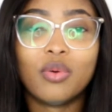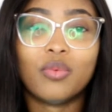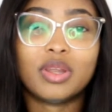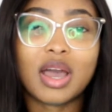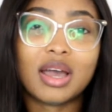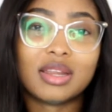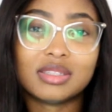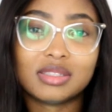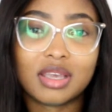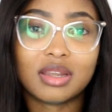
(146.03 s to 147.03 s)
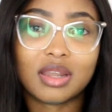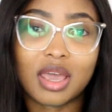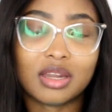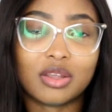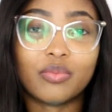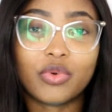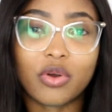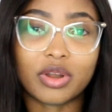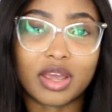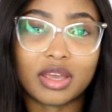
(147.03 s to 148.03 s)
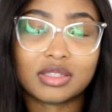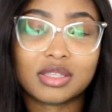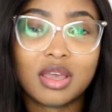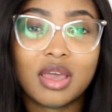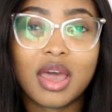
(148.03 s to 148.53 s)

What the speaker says: with other skin lightening products.